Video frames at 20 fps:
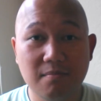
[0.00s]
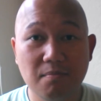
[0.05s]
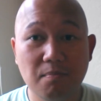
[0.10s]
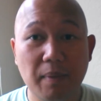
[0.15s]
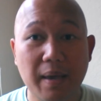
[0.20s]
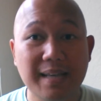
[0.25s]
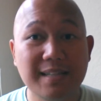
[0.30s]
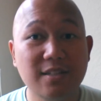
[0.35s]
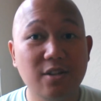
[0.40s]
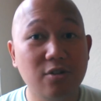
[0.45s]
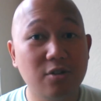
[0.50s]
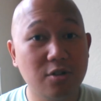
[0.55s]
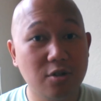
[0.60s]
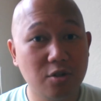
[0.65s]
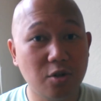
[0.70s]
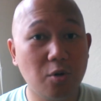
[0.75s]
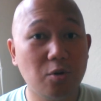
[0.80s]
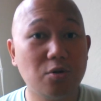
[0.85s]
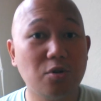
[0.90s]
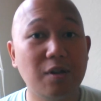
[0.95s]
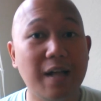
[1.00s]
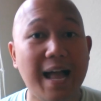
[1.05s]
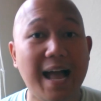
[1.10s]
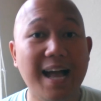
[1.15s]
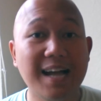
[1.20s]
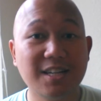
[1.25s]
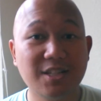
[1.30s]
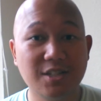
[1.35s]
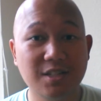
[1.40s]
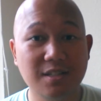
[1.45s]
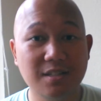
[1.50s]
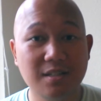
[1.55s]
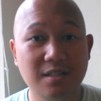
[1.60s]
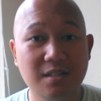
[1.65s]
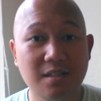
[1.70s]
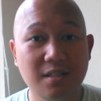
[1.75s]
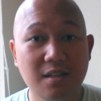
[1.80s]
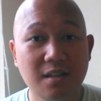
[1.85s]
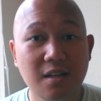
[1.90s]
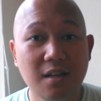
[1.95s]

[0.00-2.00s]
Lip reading: based on their social actions